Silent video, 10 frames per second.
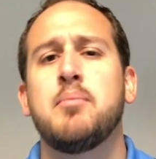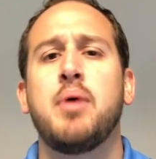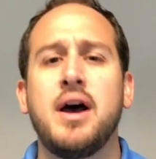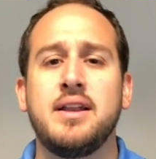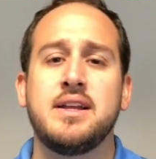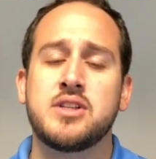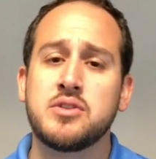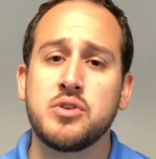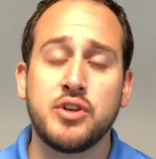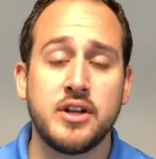But it's
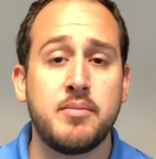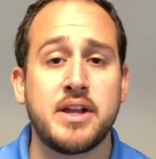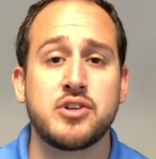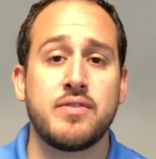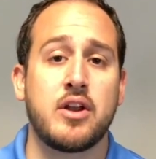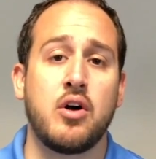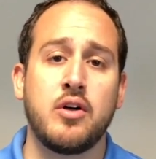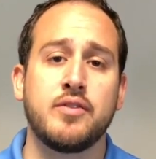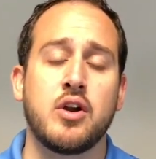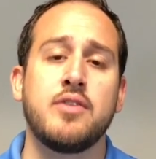also good to make sure that all
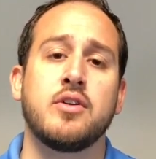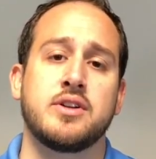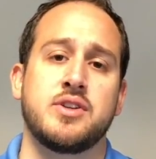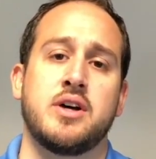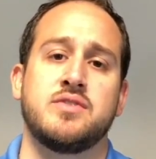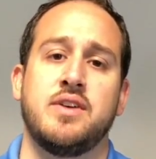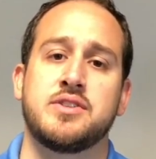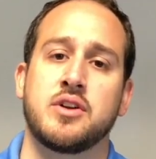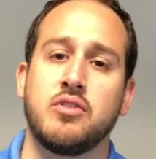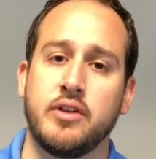of your other exhaust
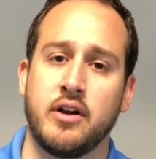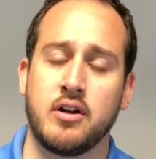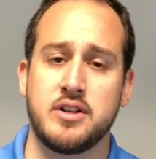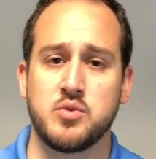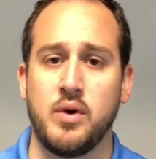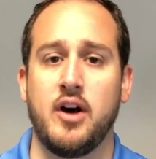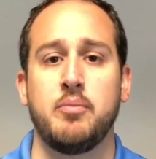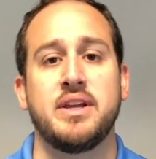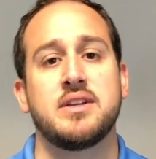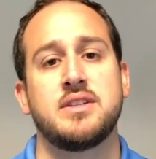vents are clear as well
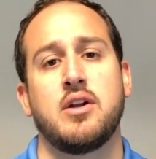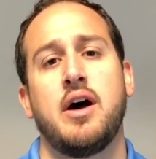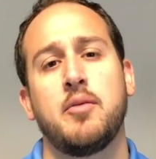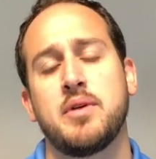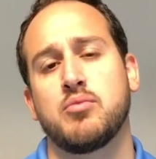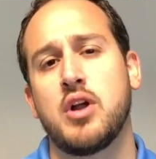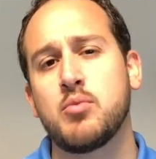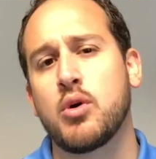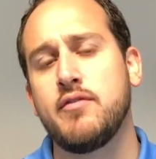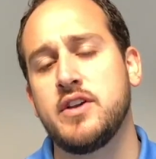because it'll help them run
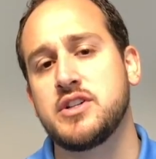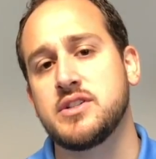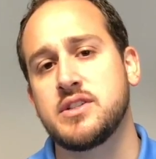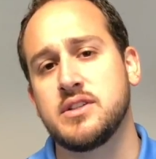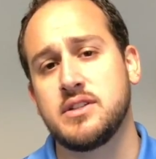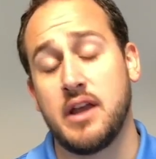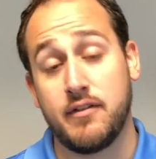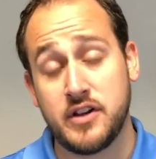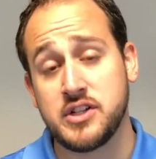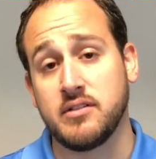more
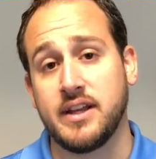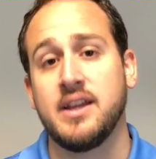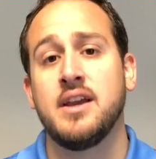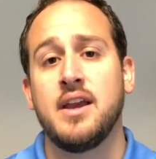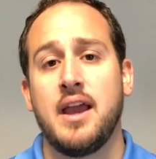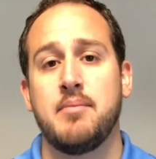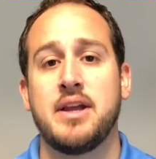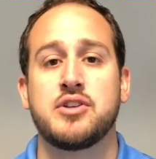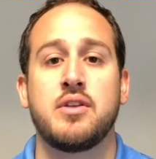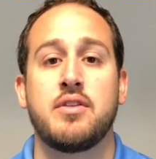efficiently and
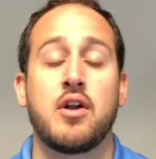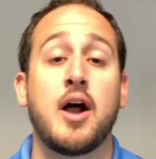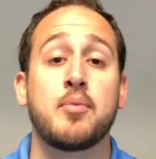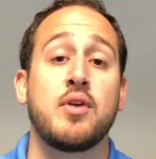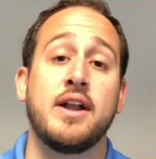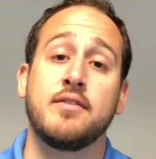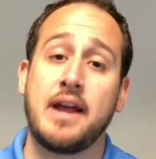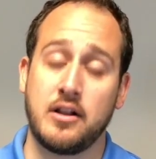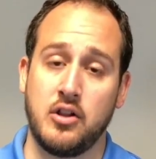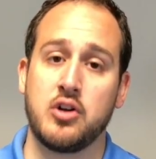make sure that they're operating
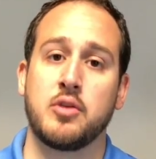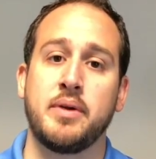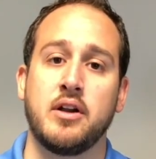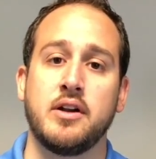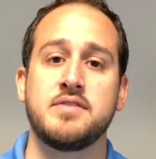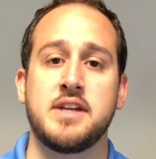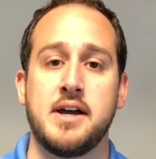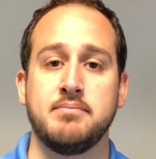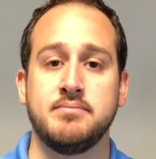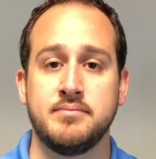at a longer period of
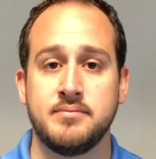time.